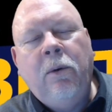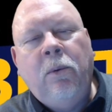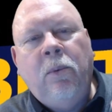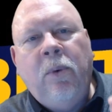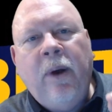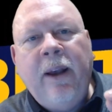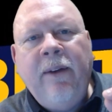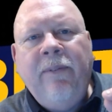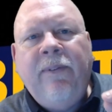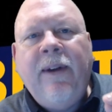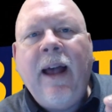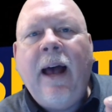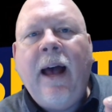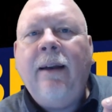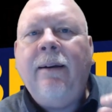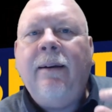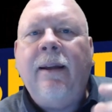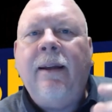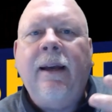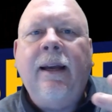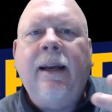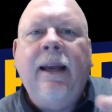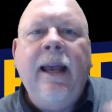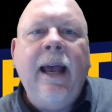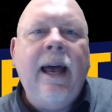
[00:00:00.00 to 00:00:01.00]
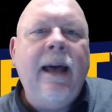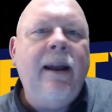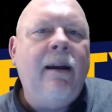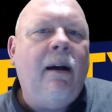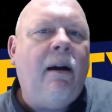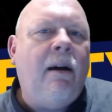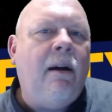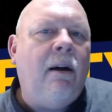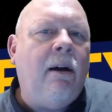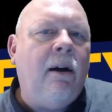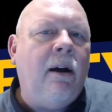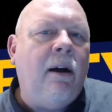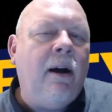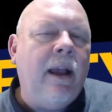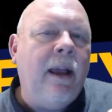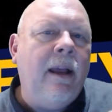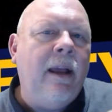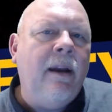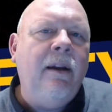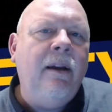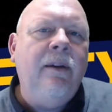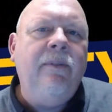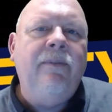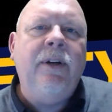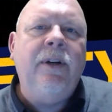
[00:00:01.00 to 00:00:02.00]
We've got to get our
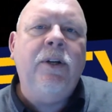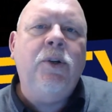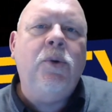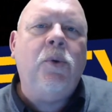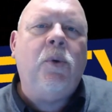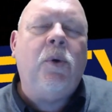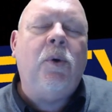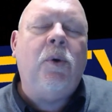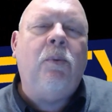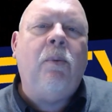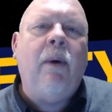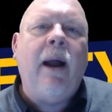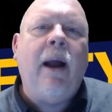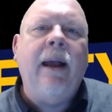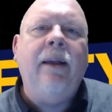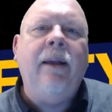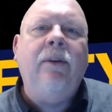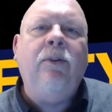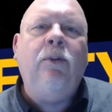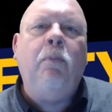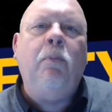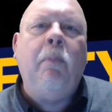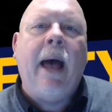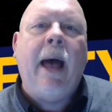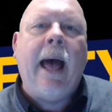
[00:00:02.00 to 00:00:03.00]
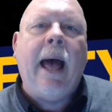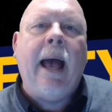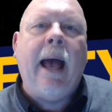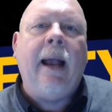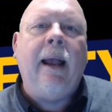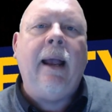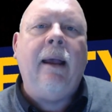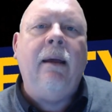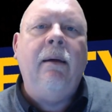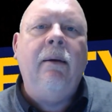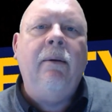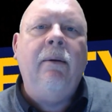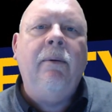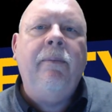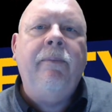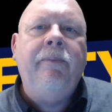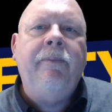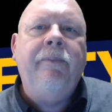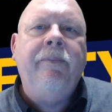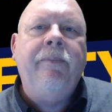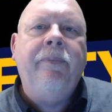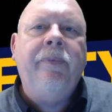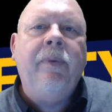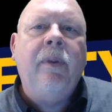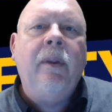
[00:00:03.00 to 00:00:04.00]
individual rights back
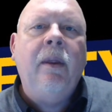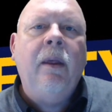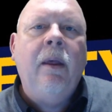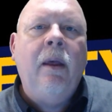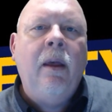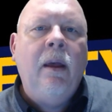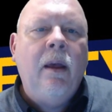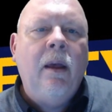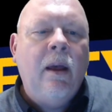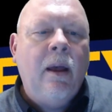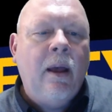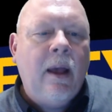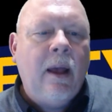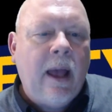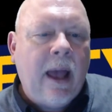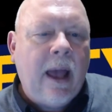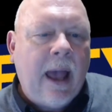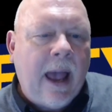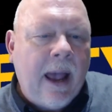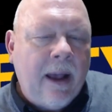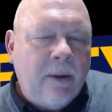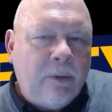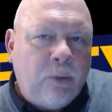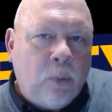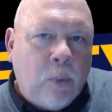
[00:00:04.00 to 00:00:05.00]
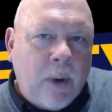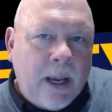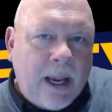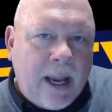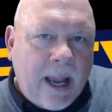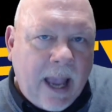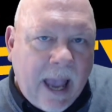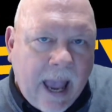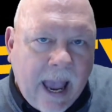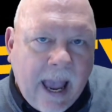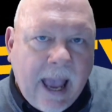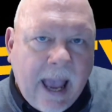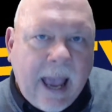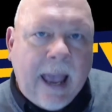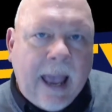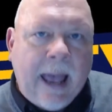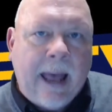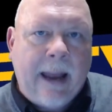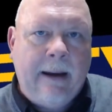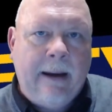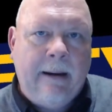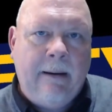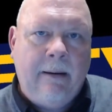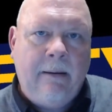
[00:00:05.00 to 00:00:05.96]
as we can.